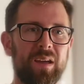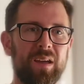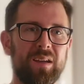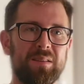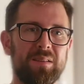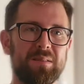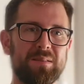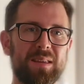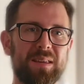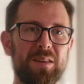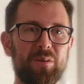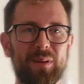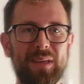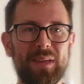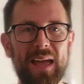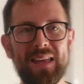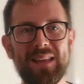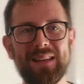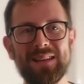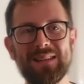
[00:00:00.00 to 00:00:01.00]
You see, you
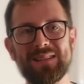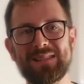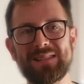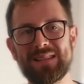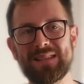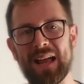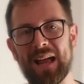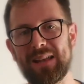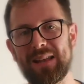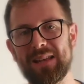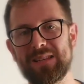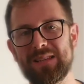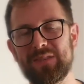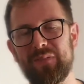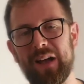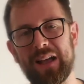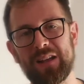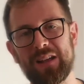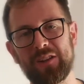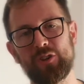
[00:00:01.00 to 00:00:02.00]
gain
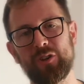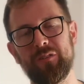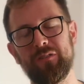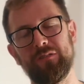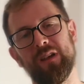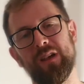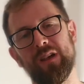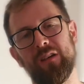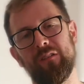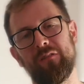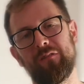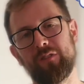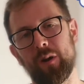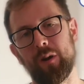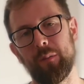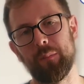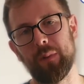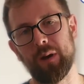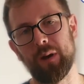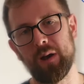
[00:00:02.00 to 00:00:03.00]
satisfaction
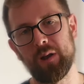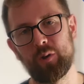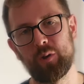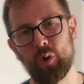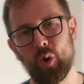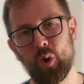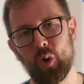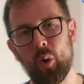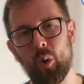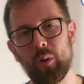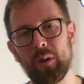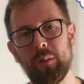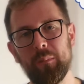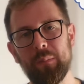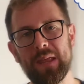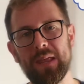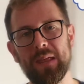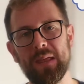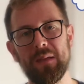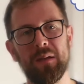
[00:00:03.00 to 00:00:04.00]
from
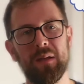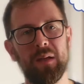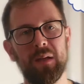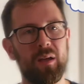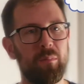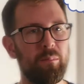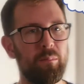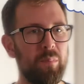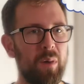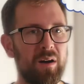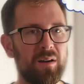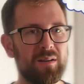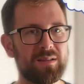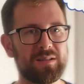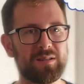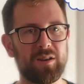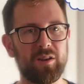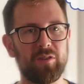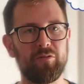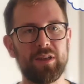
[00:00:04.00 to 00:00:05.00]
autonomy,
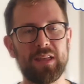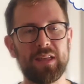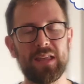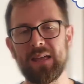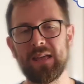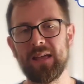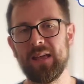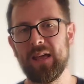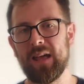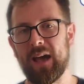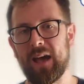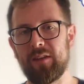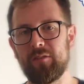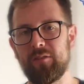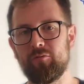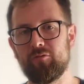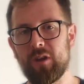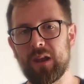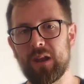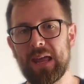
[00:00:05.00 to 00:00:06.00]
mastery,
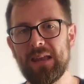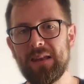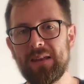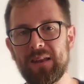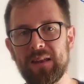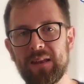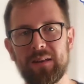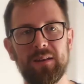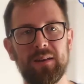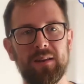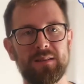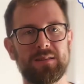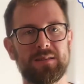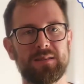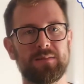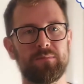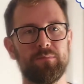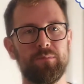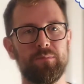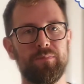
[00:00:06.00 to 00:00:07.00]
and
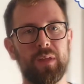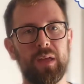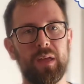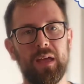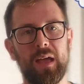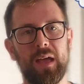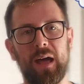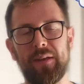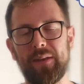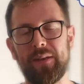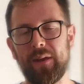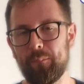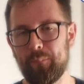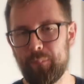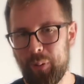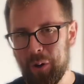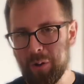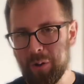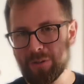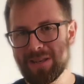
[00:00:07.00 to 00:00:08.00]
relatedness. And a
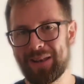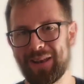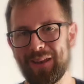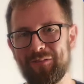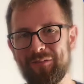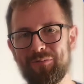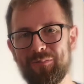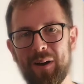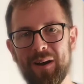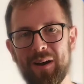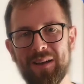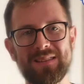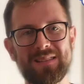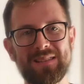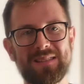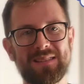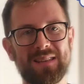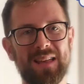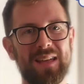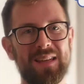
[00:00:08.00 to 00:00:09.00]
positive
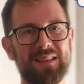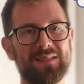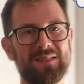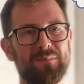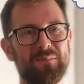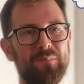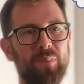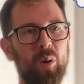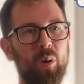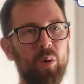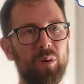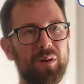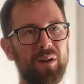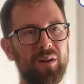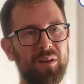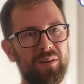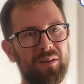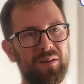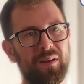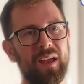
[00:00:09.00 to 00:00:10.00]
mindset is
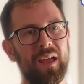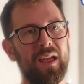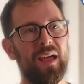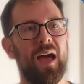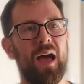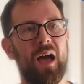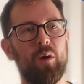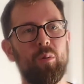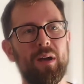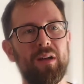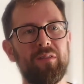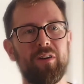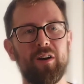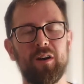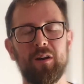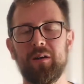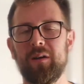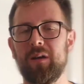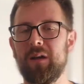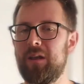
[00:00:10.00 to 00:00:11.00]
important.
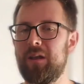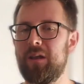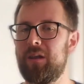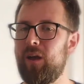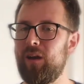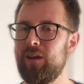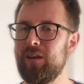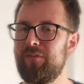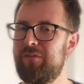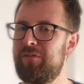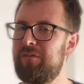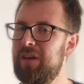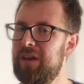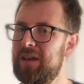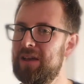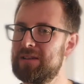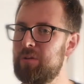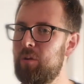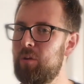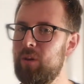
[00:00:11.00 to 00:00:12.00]
However, life
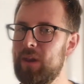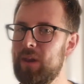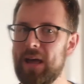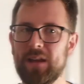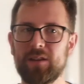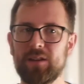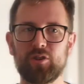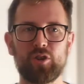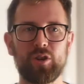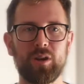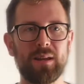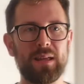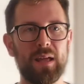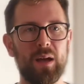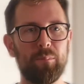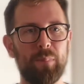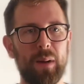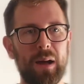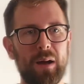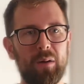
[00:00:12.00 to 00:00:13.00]
is all actually
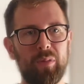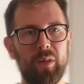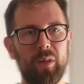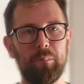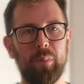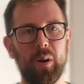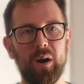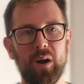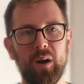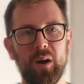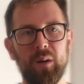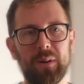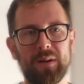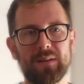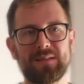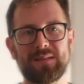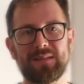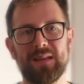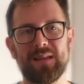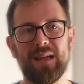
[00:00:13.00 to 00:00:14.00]
about the
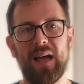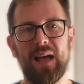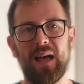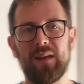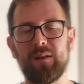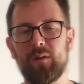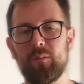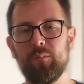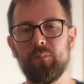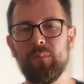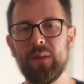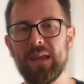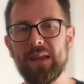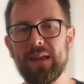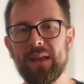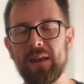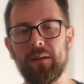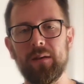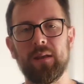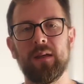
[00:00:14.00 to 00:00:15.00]
purpose and
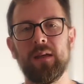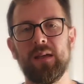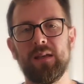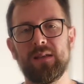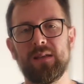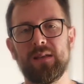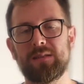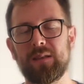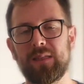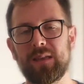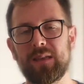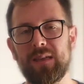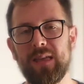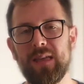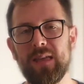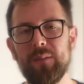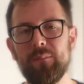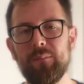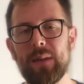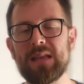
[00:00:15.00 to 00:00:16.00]
meaning. So the
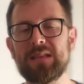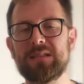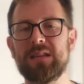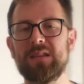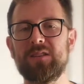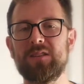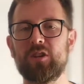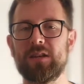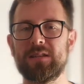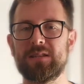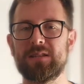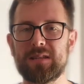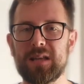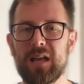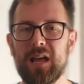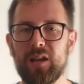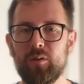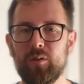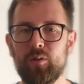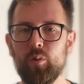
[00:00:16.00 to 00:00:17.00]
key message
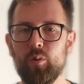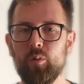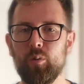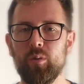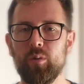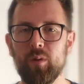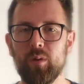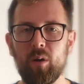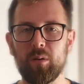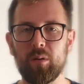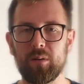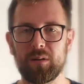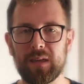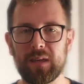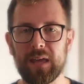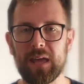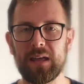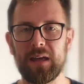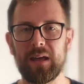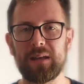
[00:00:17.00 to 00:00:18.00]
is, do not
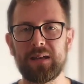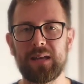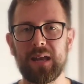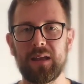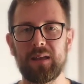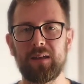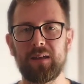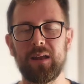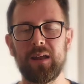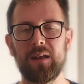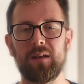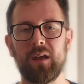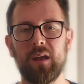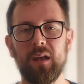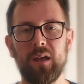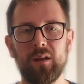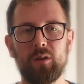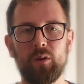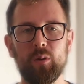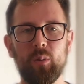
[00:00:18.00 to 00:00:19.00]
get addicted
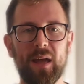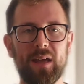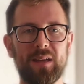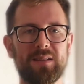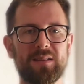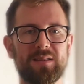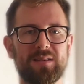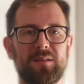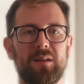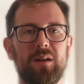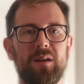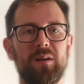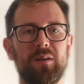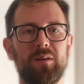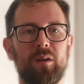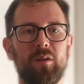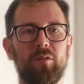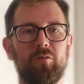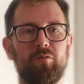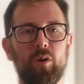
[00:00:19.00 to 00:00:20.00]
to
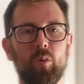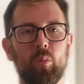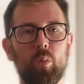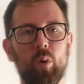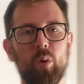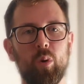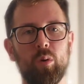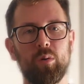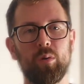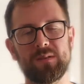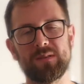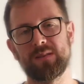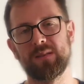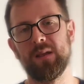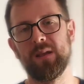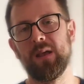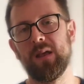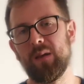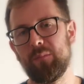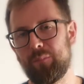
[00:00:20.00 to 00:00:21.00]
external rewards,
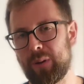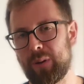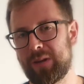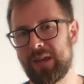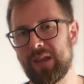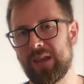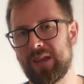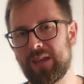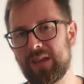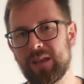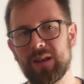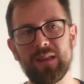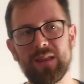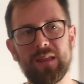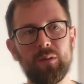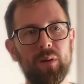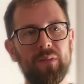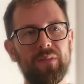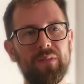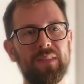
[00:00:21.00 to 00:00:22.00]

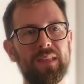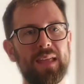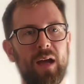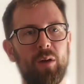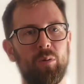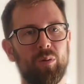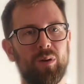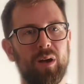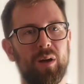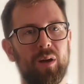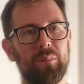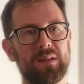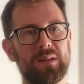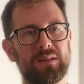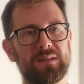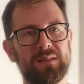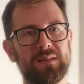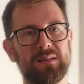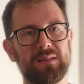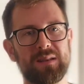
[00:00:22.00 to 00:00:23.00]
particularly when the outcome
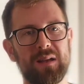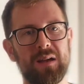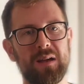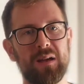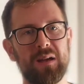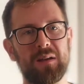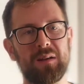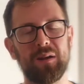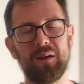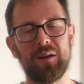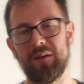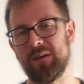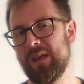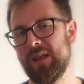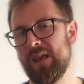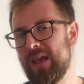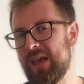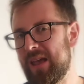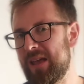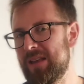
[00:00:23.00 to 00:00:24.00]
is uncertain.
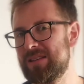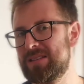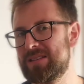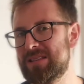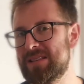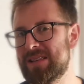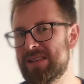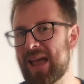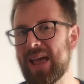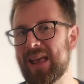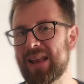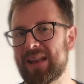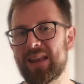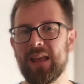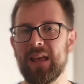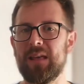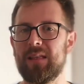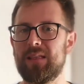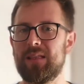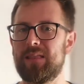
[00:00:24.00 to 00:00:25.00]
Instead,
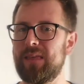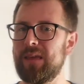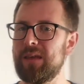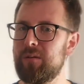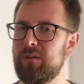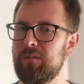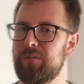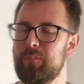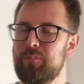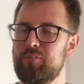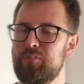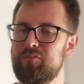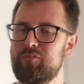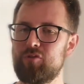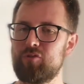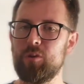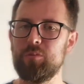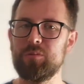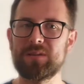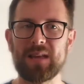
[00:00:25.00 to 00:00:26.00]
think of the
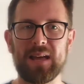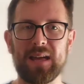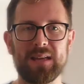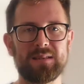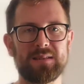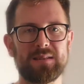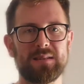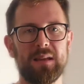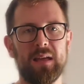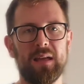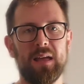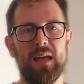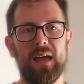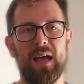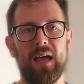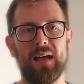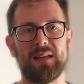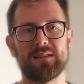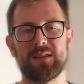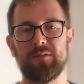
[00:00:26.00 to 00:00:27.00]
process
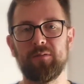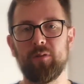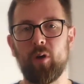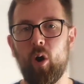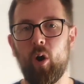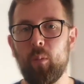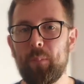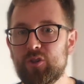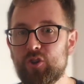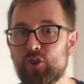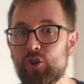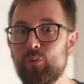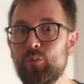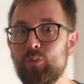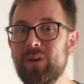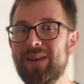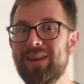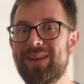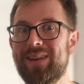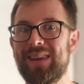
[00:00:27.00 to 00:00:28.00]
as an
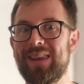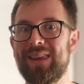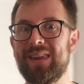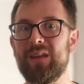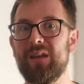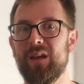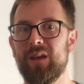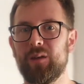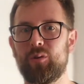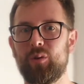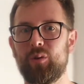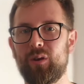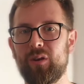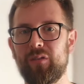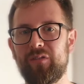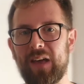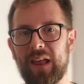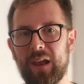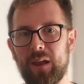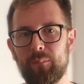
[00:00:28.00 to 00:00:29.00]
opportunity to
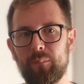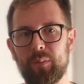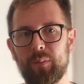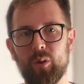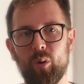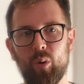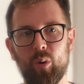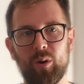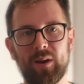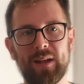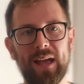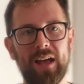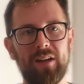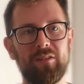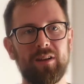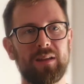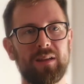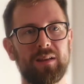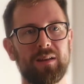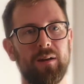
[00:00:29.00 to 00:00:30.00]
develop your
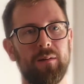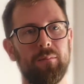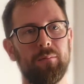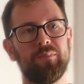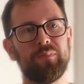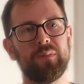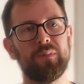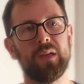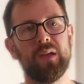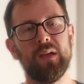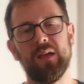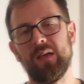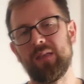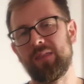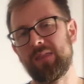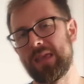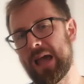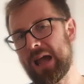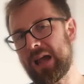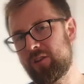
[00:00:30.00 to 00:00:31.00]
character.
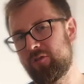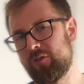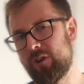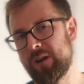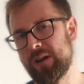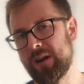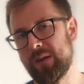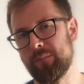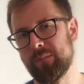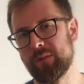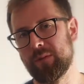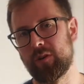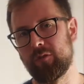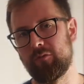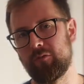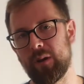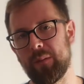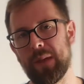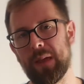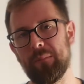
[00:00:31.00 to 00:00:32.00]
The acronym to
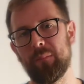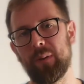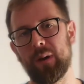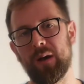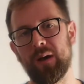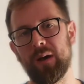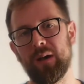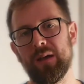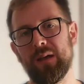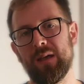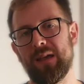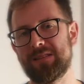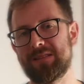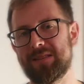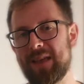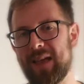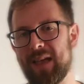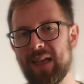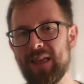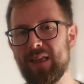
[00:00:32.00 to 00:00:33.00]
remember
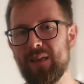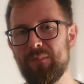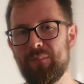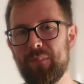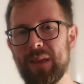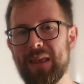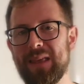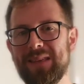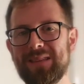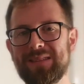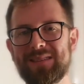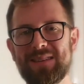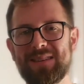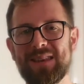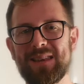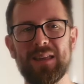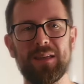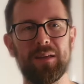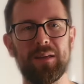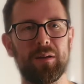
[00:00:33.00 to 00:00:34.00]
is
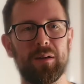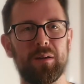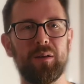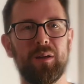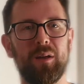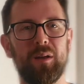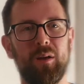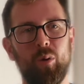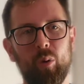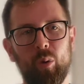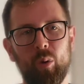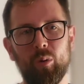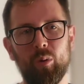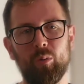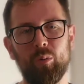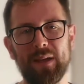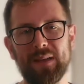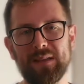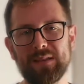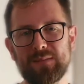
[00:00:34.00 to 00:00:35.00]
ABC,
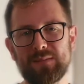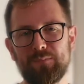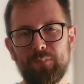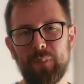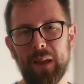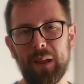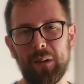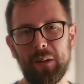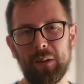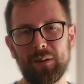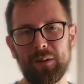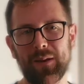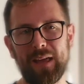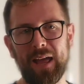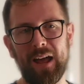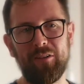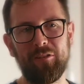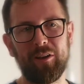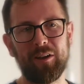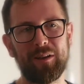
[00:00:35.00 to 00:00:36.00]
always build
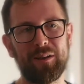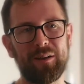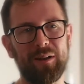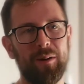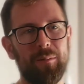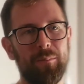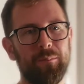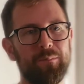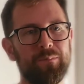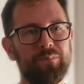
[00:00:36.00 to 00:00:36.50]
character.